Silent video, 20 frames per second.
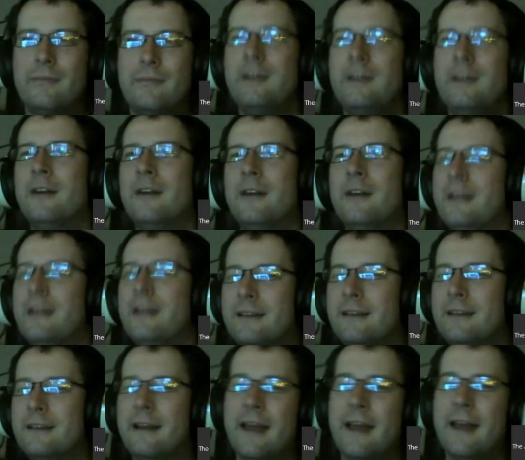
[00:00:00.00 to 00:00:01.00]

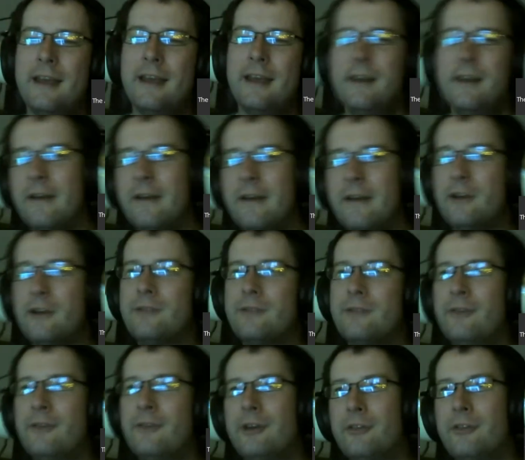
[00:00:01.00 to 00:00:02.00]
it's like, hey,
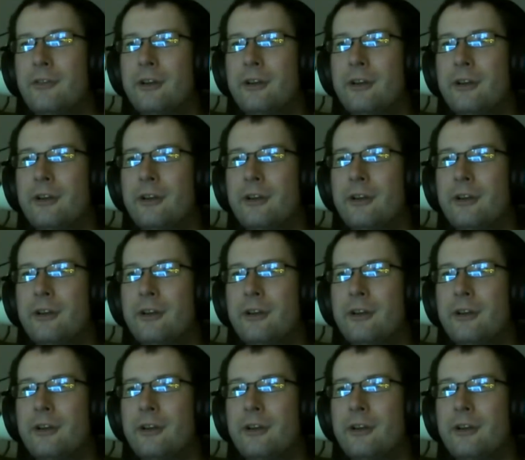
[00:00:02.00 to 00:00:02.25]
version 43